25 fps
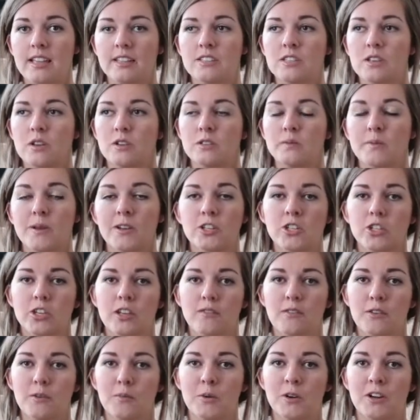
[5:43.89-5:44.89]
And so especially
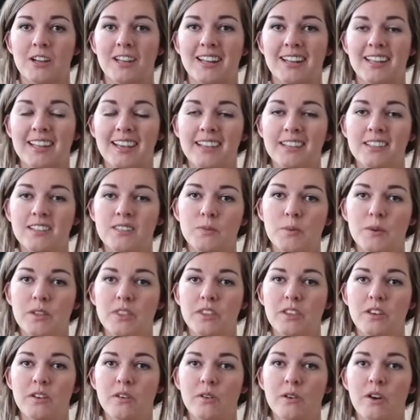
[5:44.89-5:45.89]
if you're bringing kids
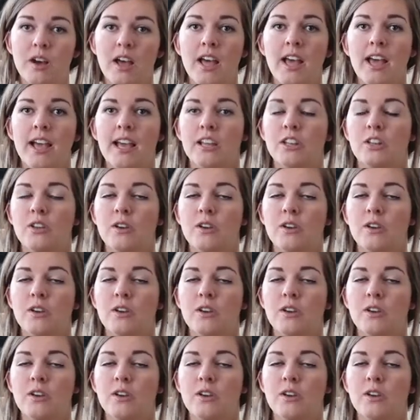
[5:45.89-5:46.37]
with you and